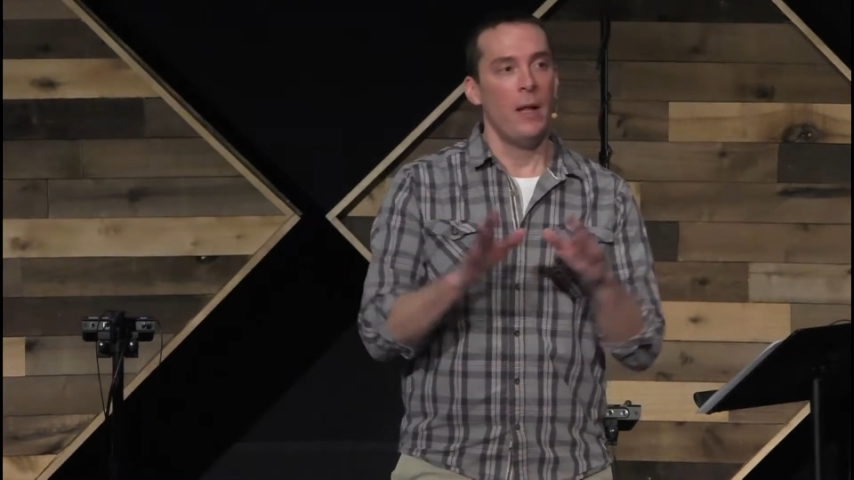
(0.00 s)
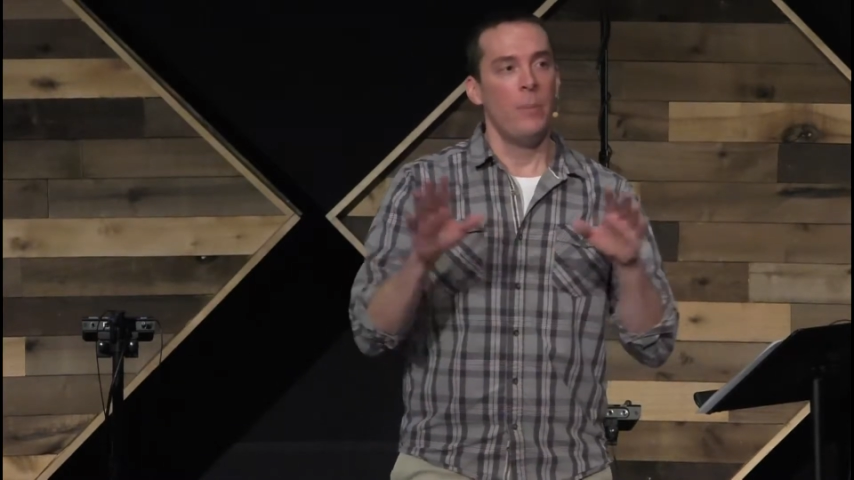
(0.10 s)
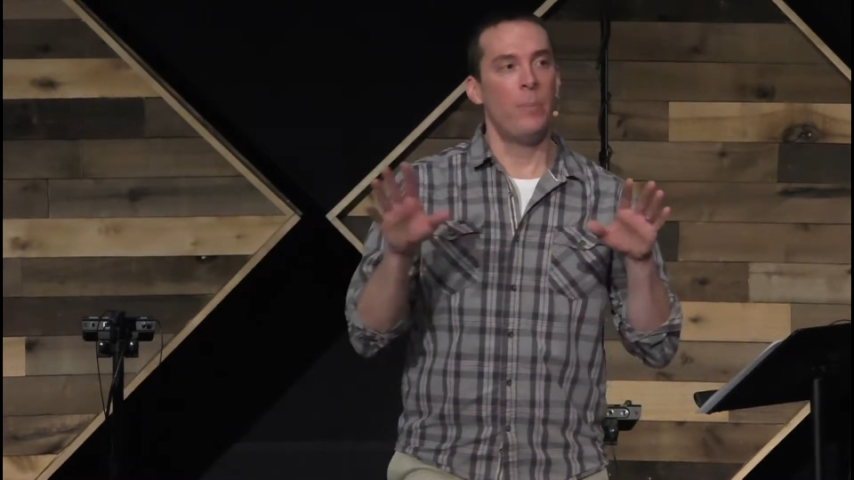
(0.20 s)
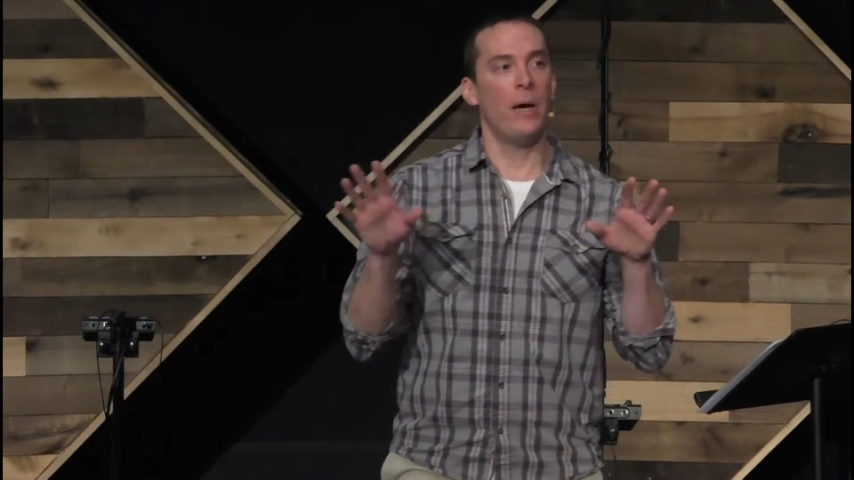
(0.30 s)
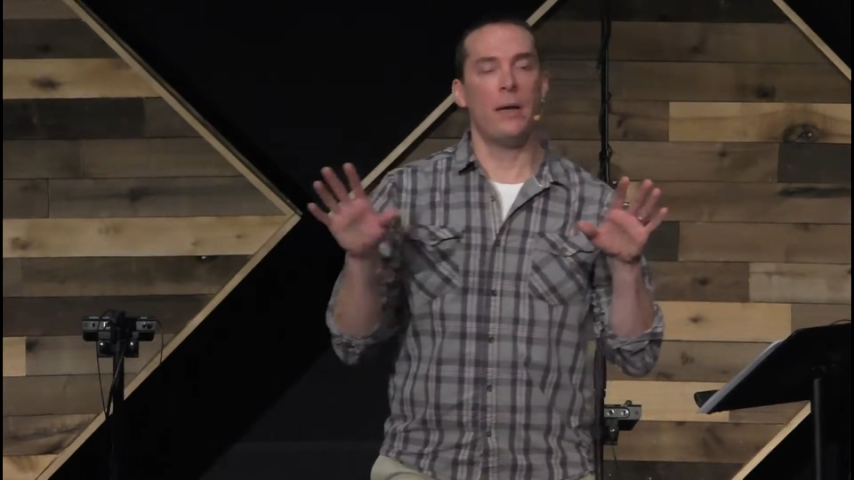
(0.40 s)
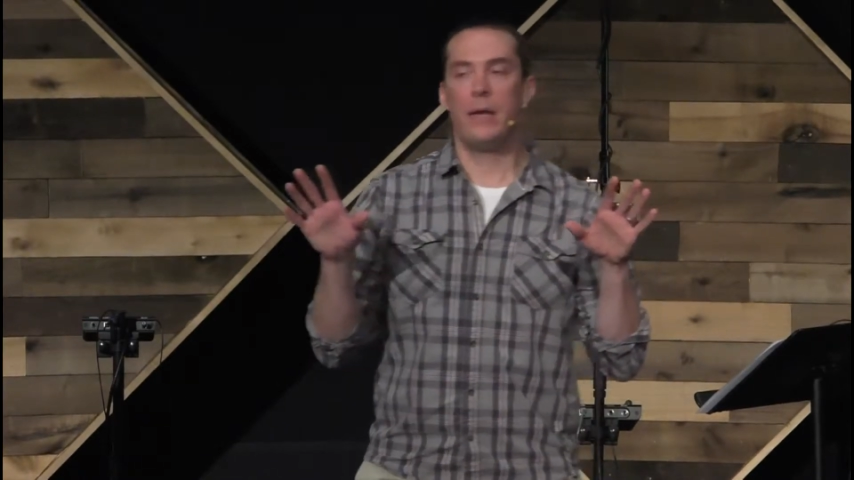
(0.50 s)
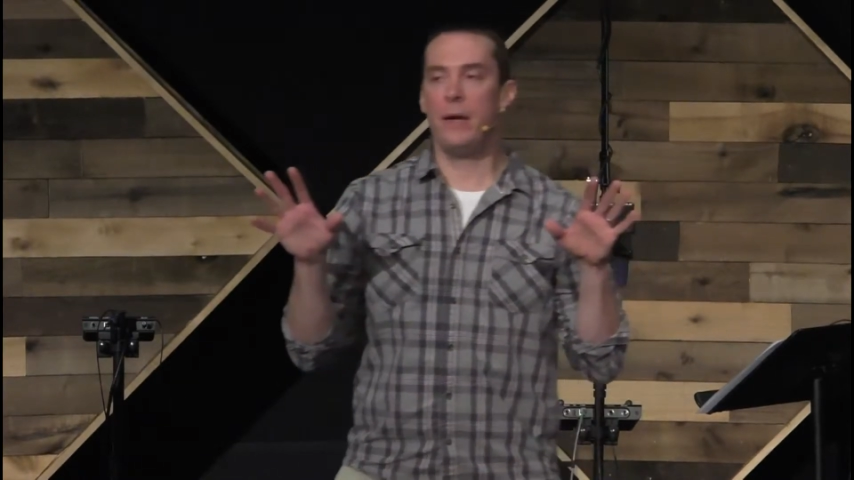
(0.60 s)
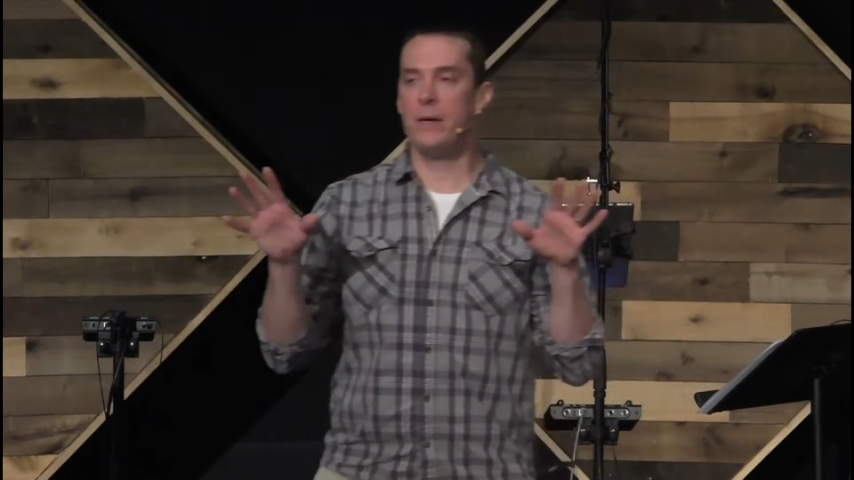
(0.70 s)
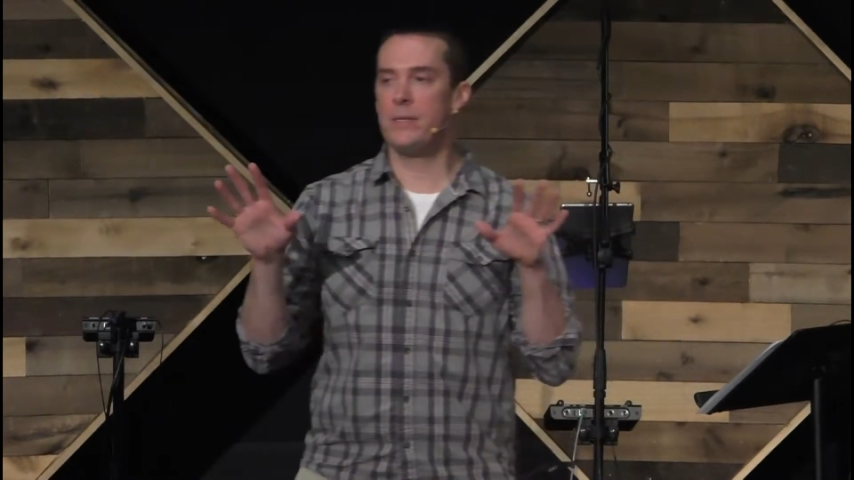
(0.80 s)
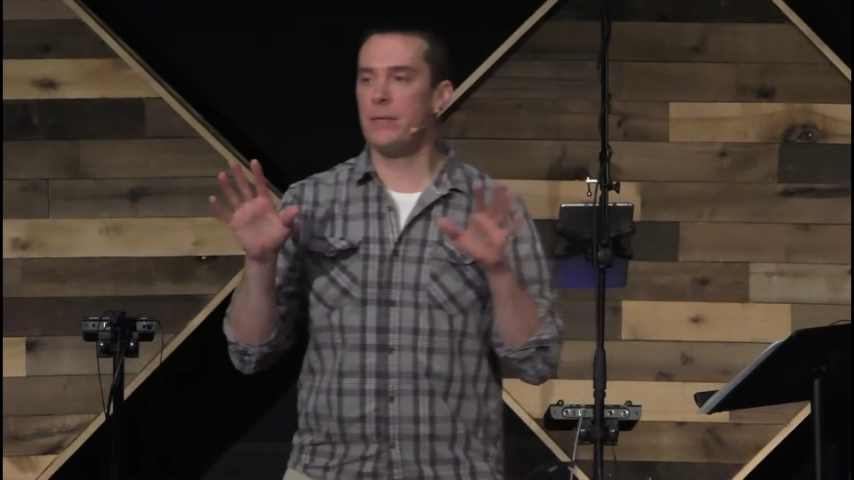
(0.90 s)
But
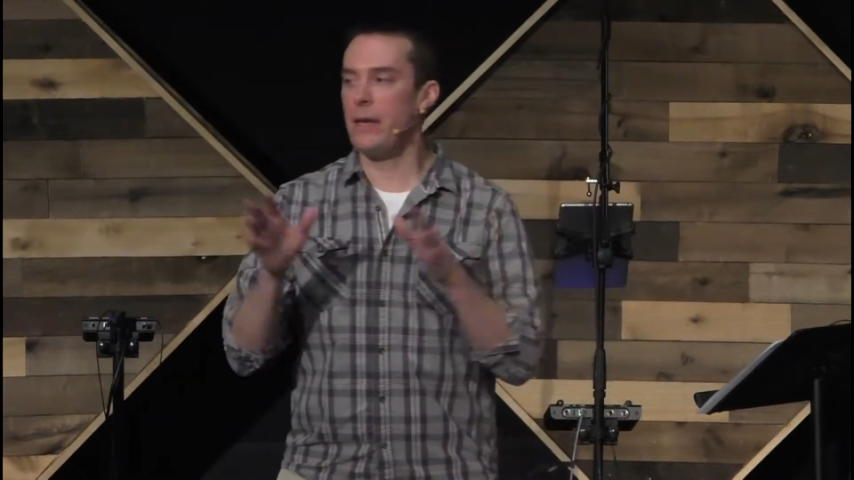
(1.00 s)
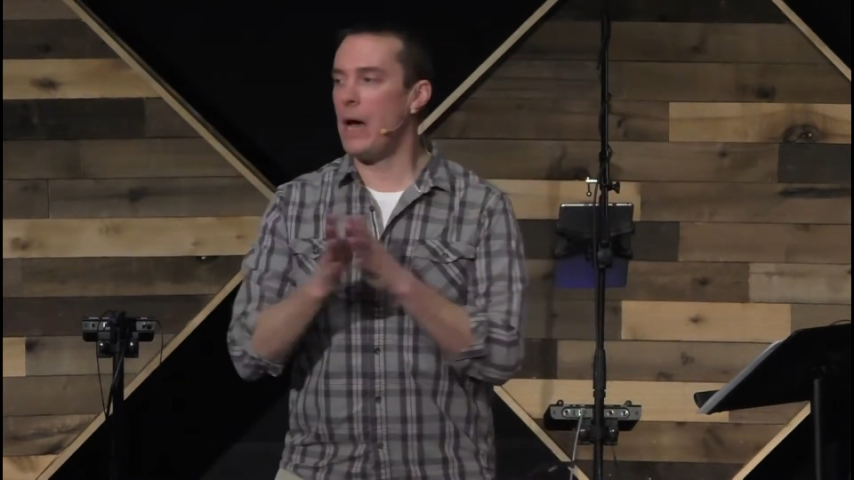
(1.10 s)
here's an